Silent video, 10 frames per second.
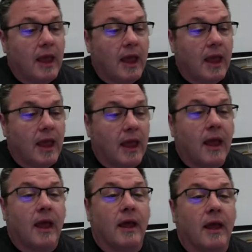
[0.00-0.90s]

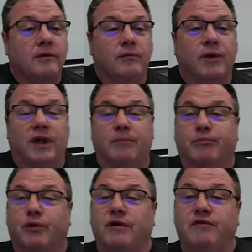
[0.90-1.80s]
And we can
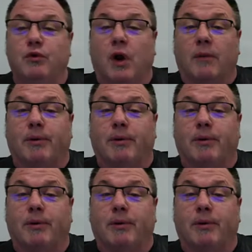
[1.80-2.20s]
preview our